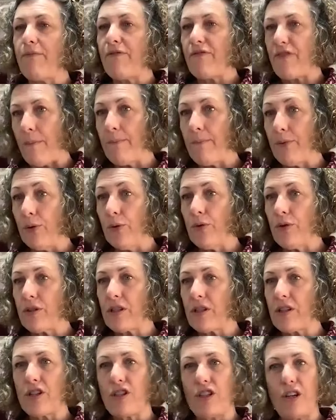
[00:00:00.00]
from books,
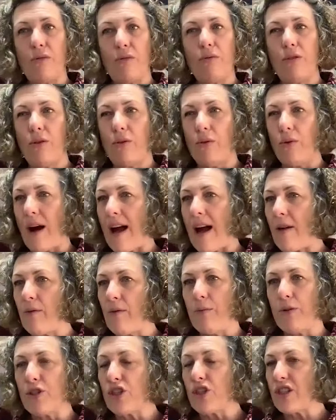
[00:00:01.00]
because you know how
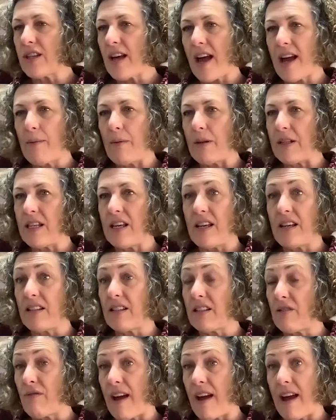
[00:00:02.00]
much time it takes
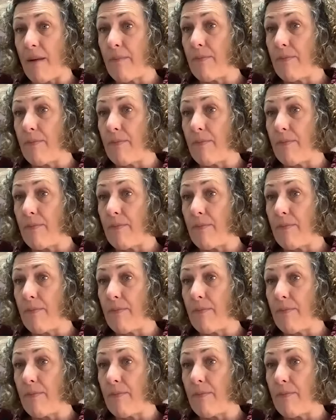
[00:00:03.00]
to write